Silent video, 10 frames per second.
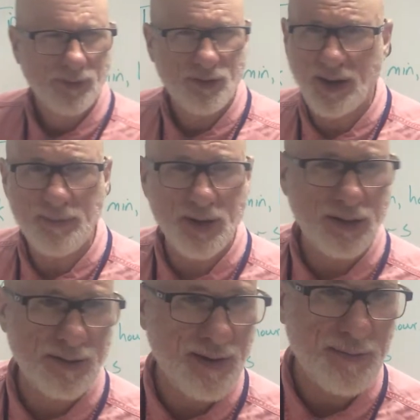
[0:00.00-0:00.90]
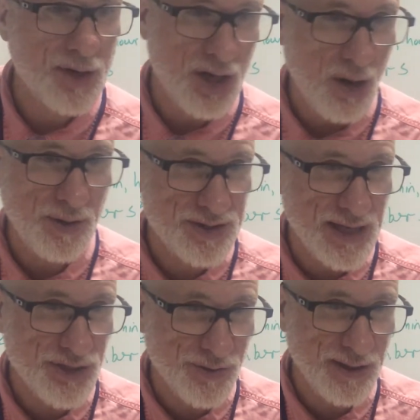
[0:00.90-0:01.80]
Does anybody know what a
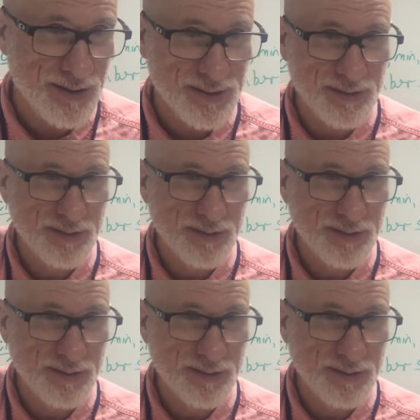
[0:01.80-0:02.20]
century is?